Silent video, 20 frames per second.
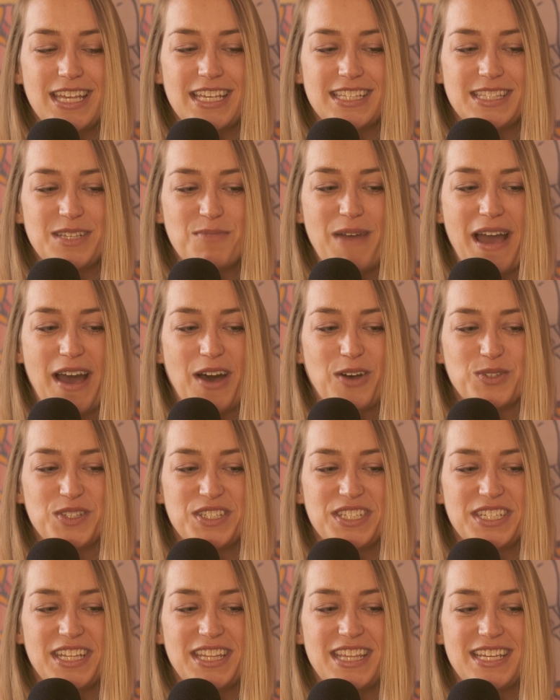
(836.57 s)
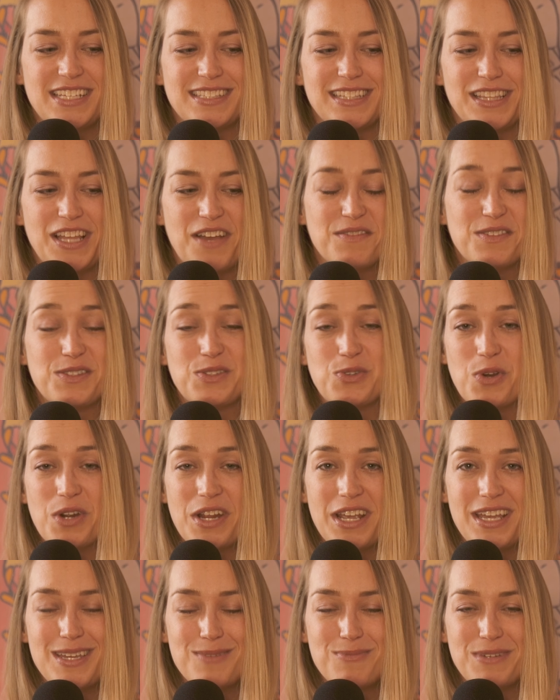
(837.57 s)
is about this love
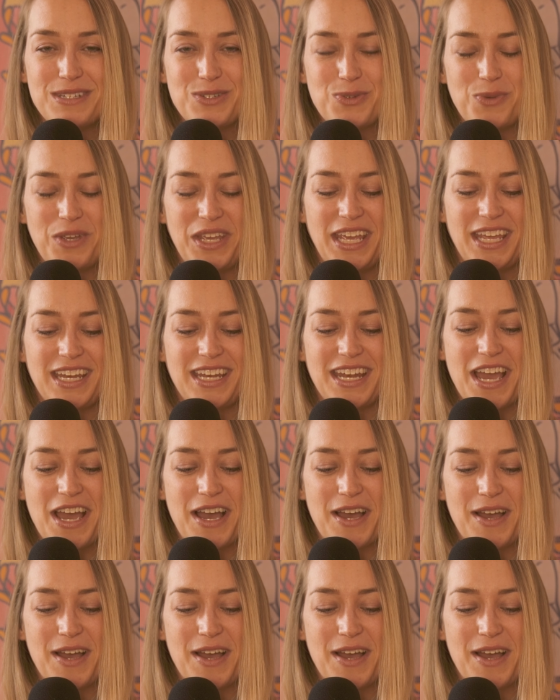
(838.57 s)
story between